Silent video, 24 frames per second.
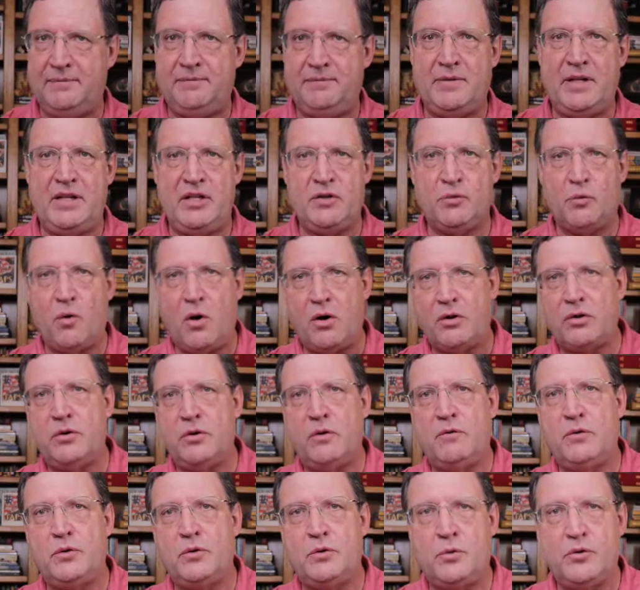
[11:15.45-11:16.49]
And he's walking
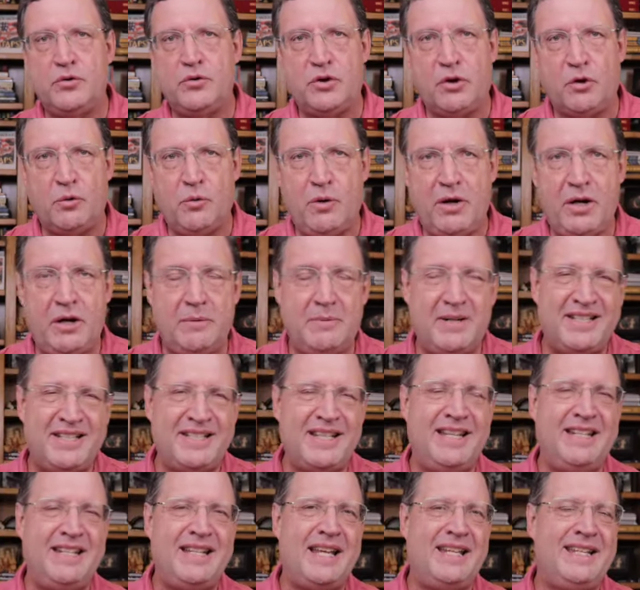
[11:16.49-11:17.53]
over towards the aquarium. I
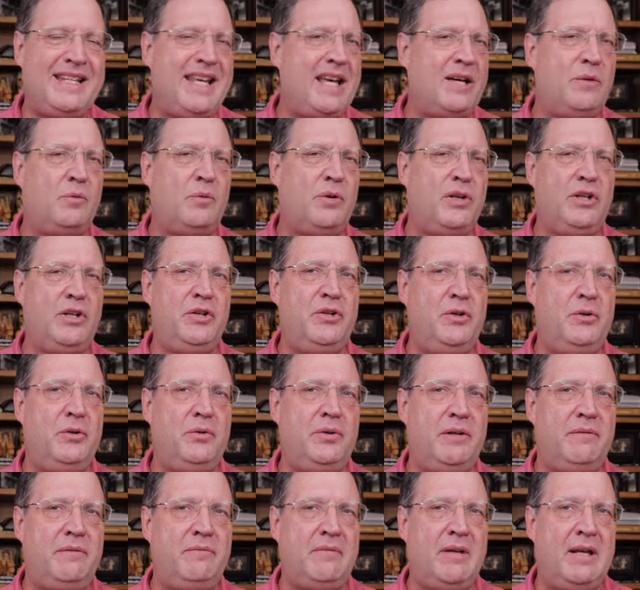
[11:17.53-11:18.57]
say, Dad, what are you doing?
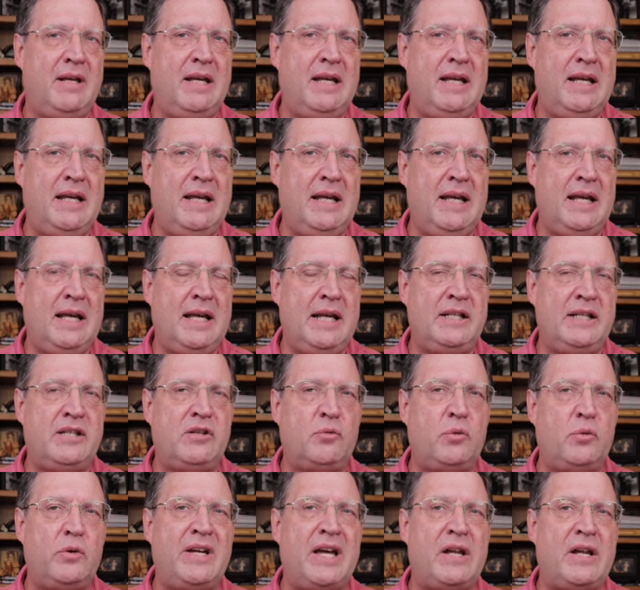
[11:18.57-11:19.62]
And he says,
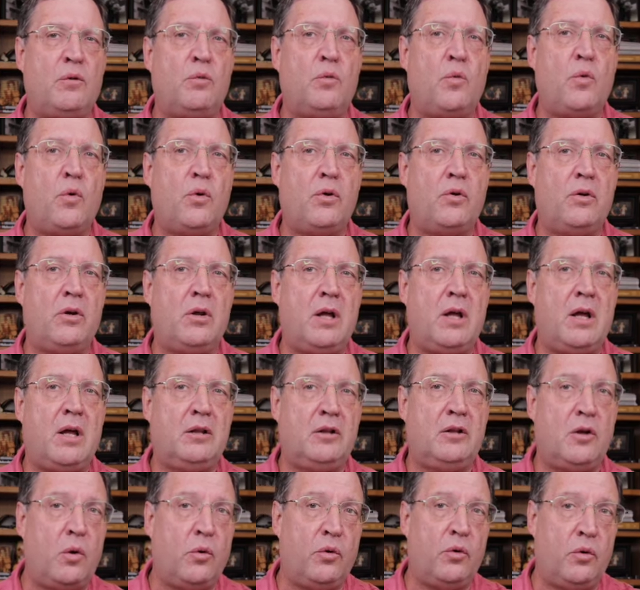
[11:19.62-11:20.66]
we got to
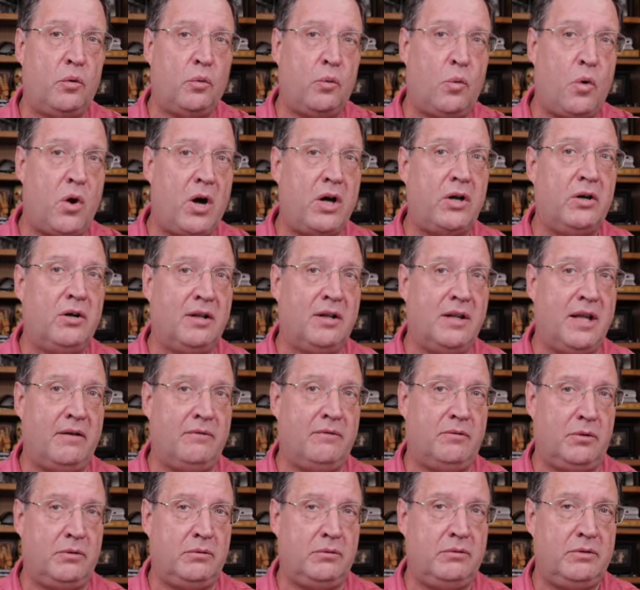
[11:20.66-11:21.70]
lower the water
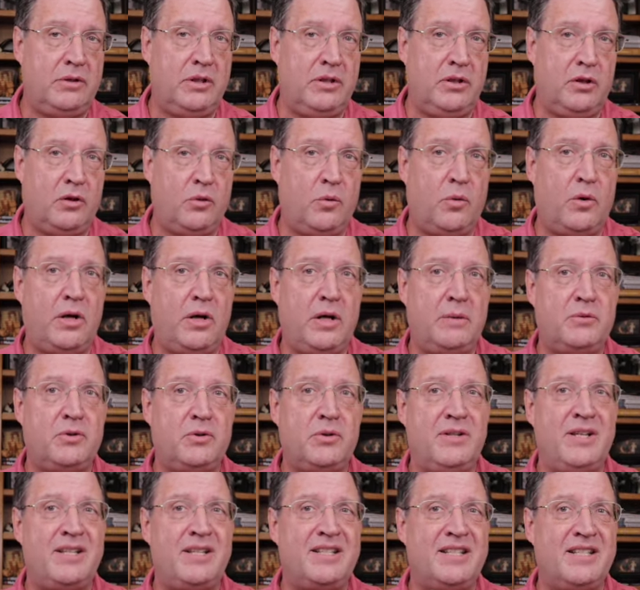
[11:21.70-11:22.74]
level in the aquarium so
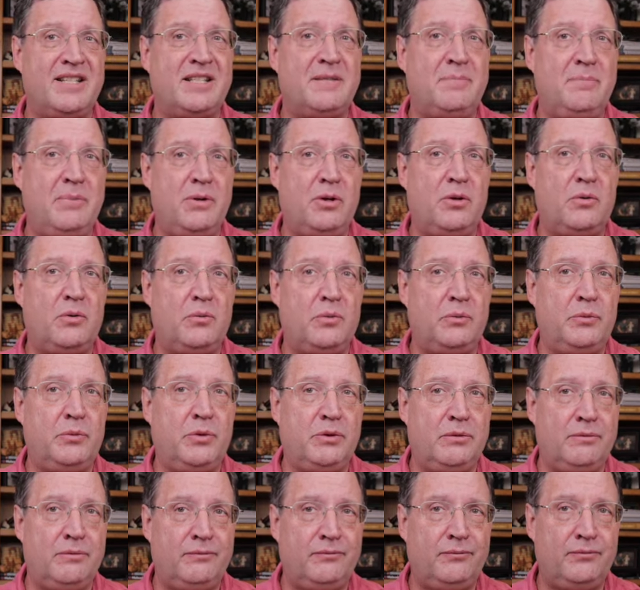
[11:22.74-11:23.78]
it doesn't spill when
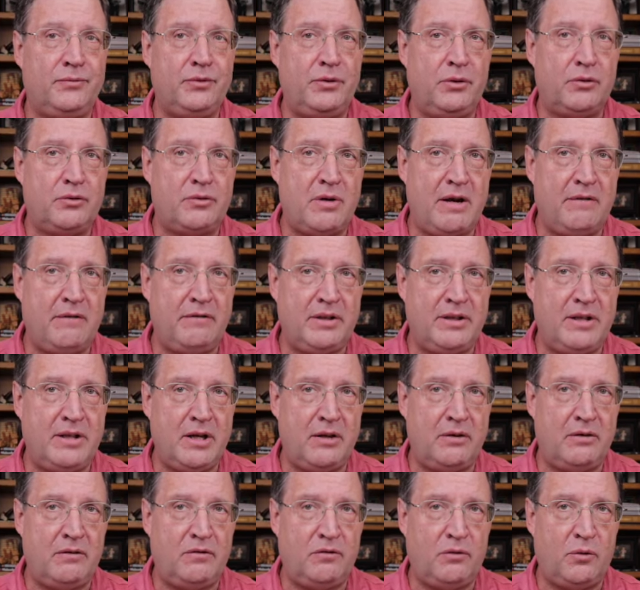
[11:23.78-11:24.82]
we're traveling
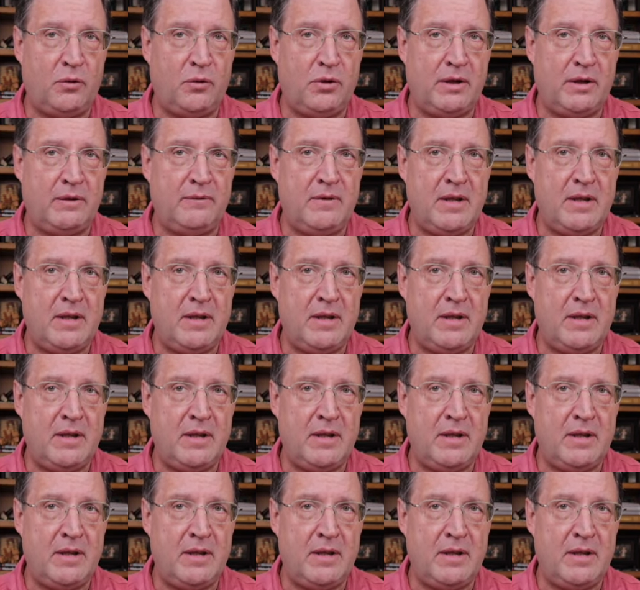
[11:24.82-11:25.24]
down to Florida.